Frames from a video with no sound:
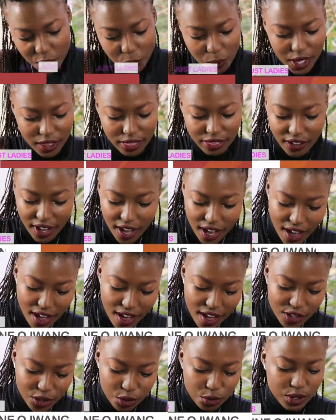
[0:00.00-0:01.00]
you were
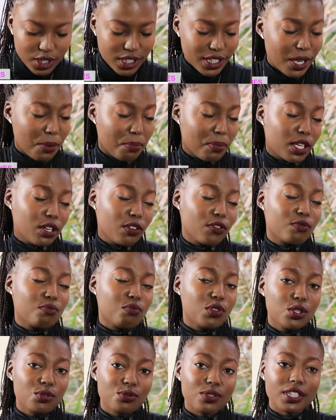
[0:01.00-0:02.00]
there, you did a bit of
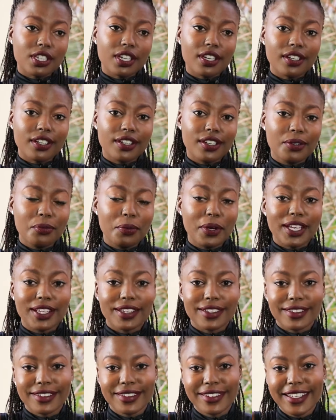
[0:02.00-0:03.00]
music.
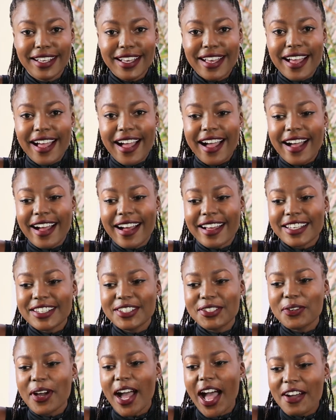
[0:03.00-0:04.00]
Well,
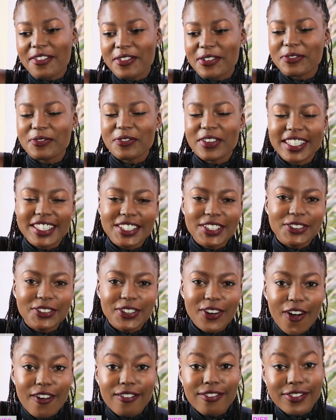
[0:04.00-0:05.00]
you have a video
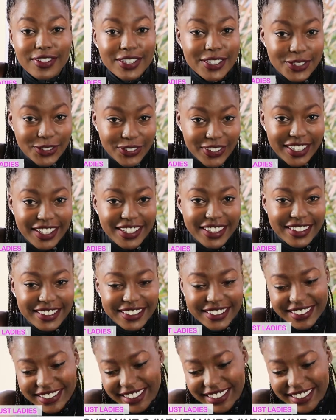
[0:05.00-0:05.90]
called Video Girl.